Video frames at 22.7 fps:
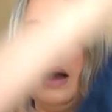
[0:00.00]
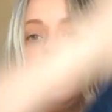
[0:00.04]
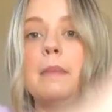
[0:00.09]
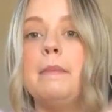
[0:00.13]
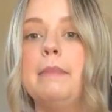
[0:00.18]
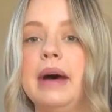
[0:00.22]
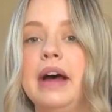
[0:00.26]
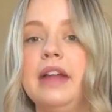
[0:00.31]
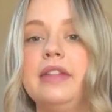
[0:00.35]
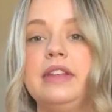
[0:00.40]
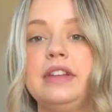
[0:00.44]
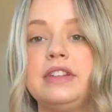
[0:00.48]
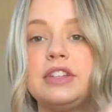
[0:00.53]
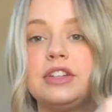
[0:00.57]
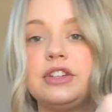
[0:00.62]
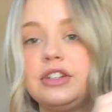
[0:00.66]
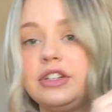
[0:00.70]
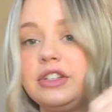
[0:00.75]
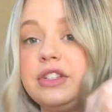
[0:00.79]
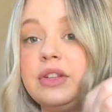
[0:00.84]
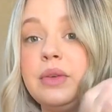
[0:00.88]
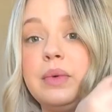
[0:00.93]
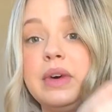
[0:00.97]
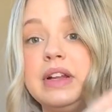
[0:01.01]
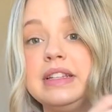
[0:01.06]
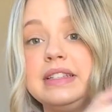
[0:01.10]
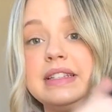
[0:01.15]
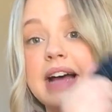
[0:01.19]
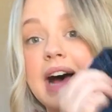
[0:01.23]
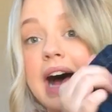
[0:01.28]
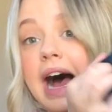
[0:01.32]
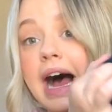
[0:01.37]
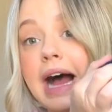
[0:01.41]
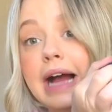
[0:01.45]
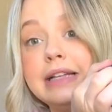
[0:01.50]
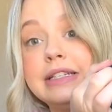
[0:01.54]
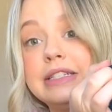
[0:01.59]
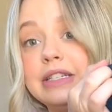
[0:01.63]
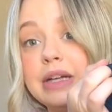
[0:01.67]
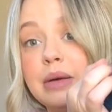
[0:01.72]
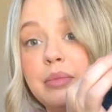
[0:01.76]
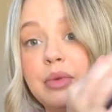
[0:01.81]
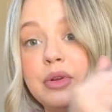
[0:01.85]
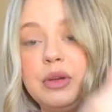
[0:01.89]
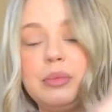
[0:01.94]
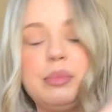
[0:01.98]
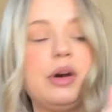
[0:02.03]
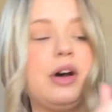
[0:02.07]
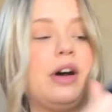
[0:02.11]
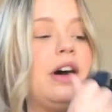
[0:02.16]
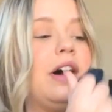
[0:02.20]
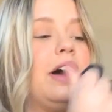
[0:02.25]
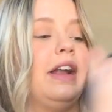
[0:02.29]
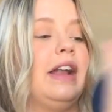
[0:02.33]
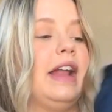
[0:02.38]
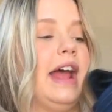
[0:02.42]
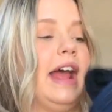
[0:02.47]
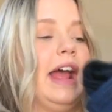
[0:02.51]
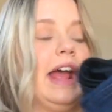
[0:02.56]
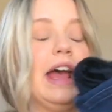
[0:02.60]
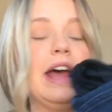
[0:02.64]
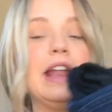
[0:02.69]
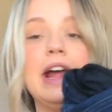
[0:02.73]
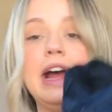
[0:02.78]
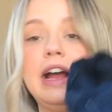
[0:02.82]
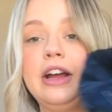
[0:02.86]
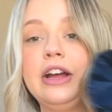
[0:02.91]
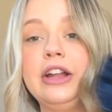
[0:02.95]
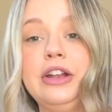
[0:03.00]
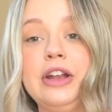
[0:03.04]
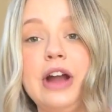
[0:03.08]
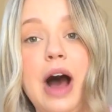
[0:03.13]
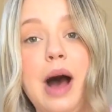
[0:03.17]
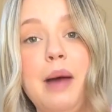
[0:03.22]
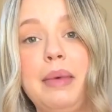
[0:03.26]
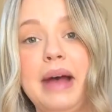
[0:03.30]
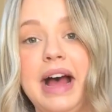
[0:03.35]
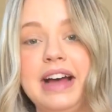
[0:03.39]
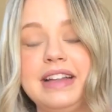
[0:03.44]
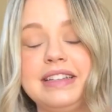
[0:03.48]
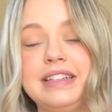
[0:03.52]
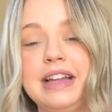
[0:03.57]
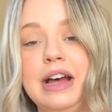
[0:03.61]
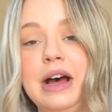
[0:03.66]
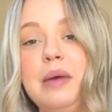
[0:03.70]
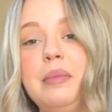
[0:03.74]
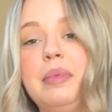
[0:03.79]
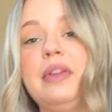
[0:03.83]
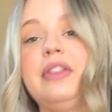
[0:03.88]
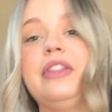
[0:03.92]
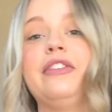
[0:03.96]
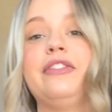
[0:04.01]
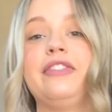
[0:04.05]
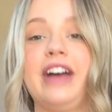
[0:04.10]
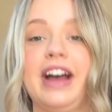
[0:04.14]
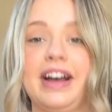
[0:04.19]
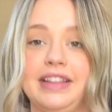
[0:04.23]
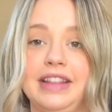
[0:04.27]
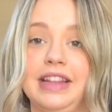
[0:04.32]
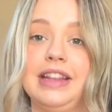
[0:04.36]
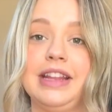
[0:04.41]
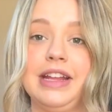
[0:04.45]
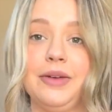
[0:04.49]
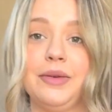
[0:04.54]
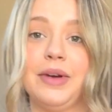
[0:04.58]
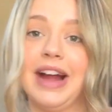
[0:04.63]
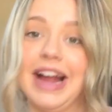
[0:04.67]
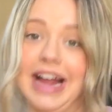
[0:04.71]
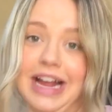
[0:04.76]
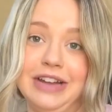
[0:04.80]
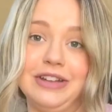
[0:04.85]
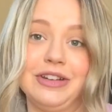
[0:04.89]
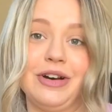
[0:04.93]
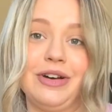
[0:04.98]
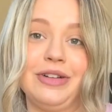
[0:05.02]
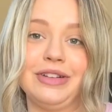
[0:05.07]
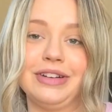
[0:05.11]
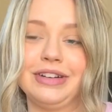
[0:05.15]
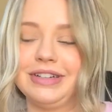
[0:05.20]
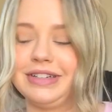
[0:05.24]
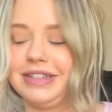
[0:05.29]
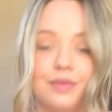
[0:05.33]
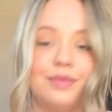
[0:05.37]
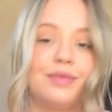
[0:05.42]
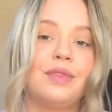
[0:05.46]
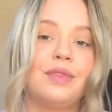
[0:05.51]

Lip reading: but these are just the ones that I stumbled upon, and I could not pass up the fact that they were $8.